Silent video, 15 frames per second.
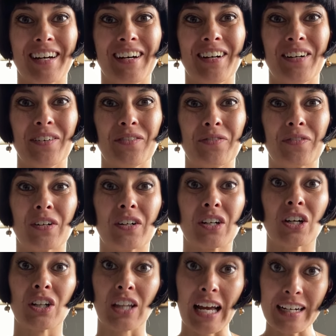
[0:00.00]
of
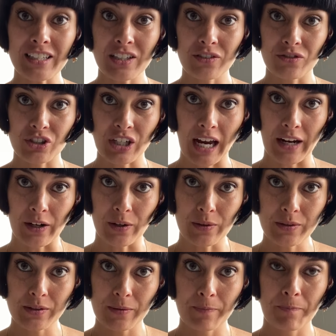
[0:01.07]
collective
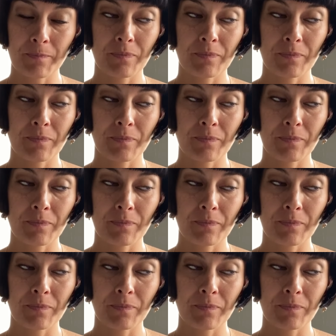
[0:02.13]
shadows,